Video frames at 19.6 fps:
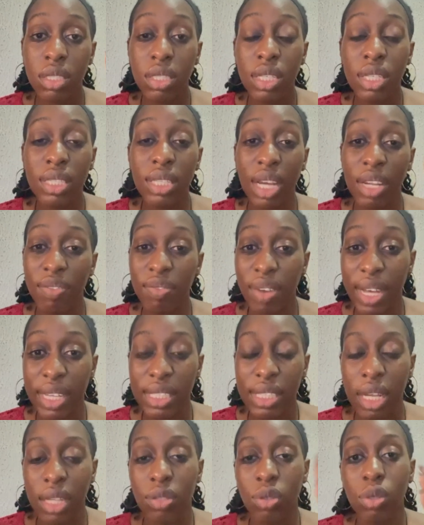
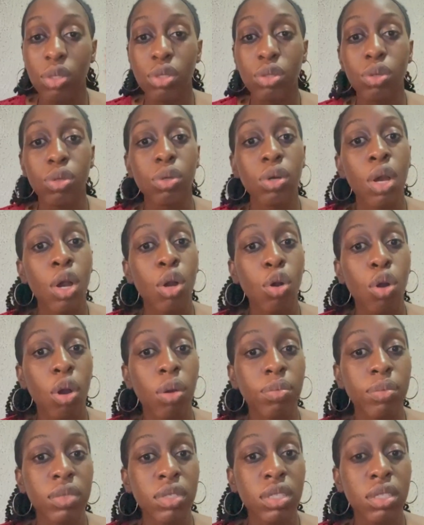advice and also
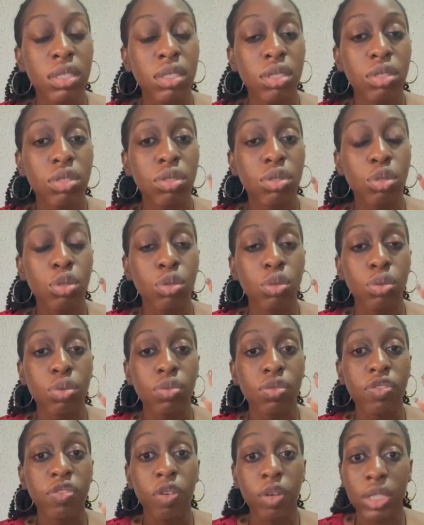comes
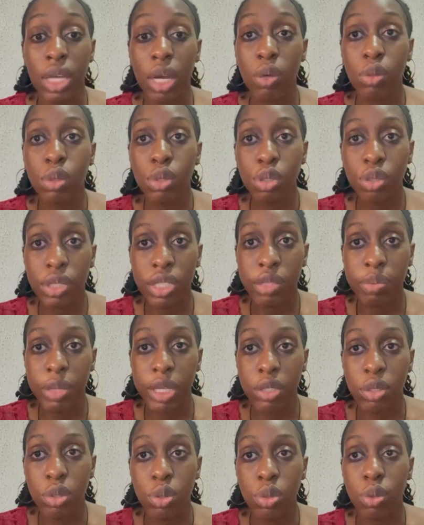for their own
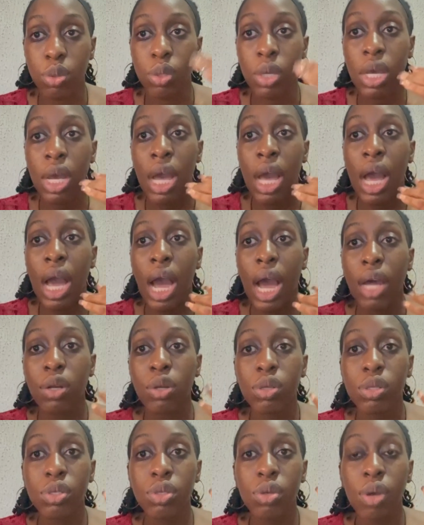treatment too, and
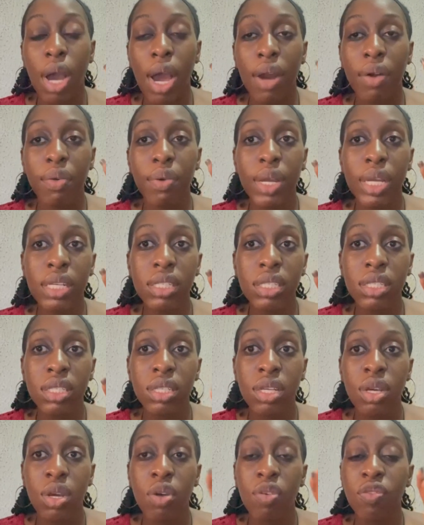also
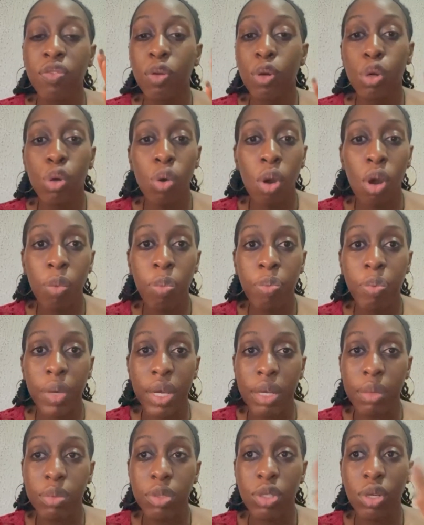arrange follow-up
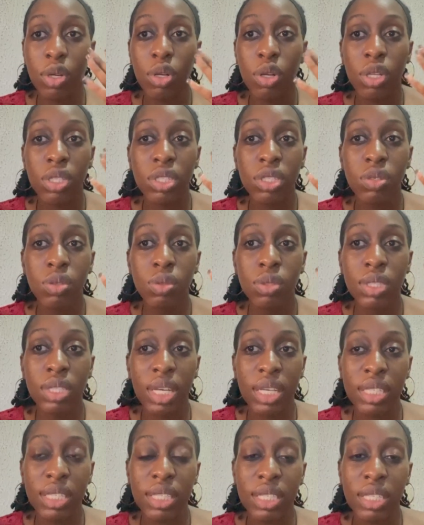serological
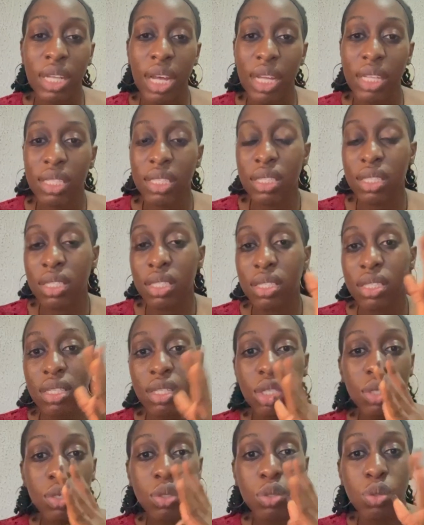testing at
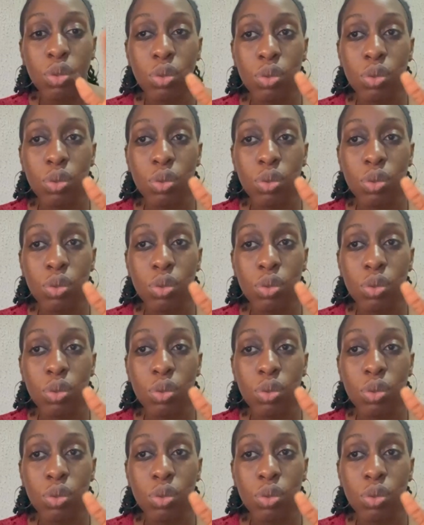6